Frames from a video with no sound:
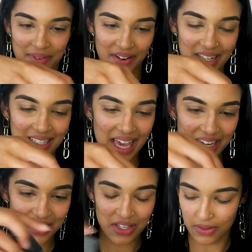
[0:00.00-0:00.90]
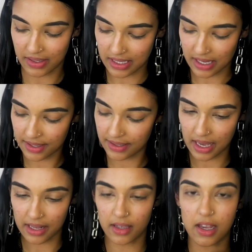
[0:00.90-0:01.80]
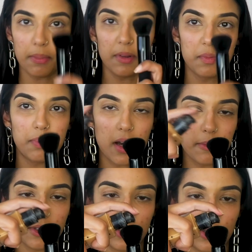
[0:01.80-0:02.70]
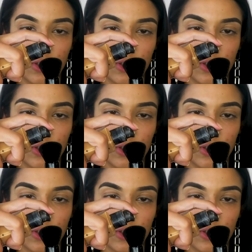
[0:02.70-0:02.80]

I'm very excited to use these, adding a couple of pumps